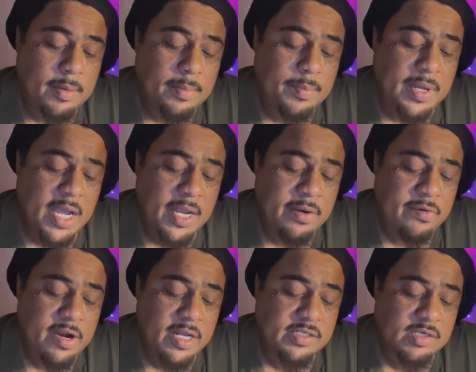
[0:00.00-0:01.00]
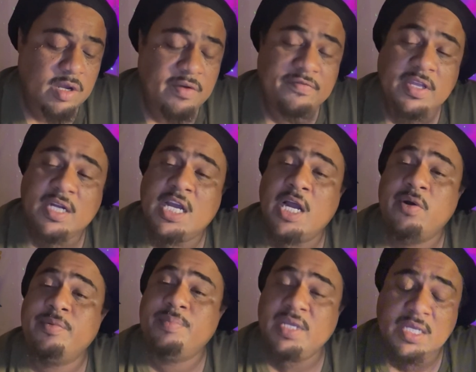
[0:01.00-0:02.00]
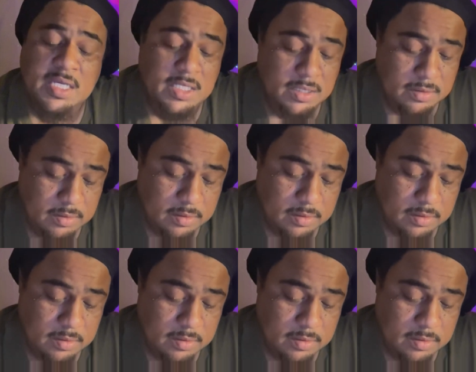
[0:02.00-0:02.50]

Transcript: Pirates of the Caribbean.